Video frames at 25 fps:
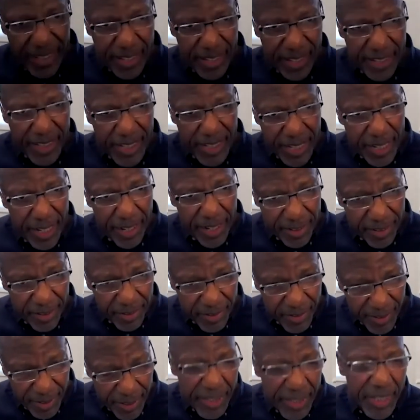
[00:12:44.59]
the, geo,
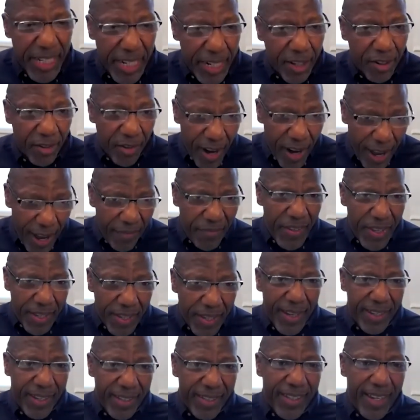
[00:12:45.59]
the
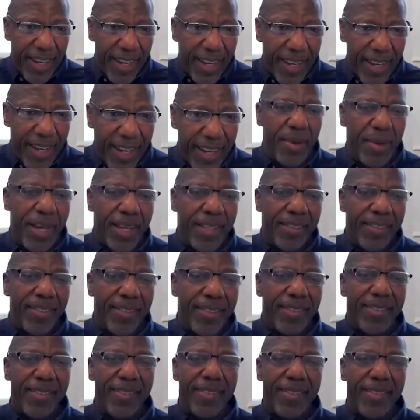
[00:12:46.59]
geographic context
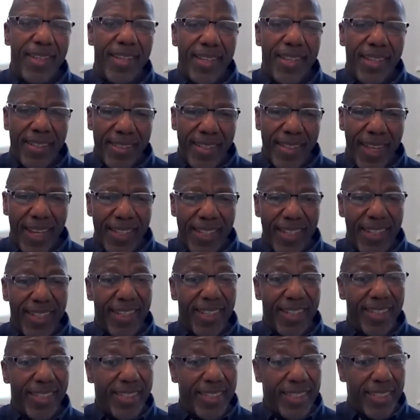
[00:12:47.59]
matters, that
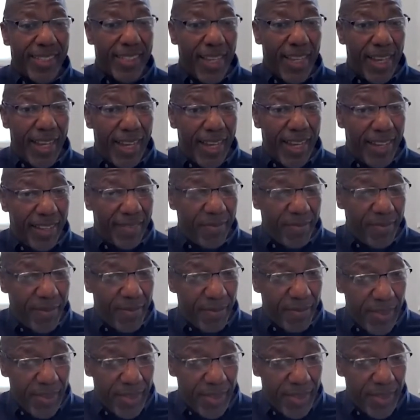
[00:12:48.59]
is, uh,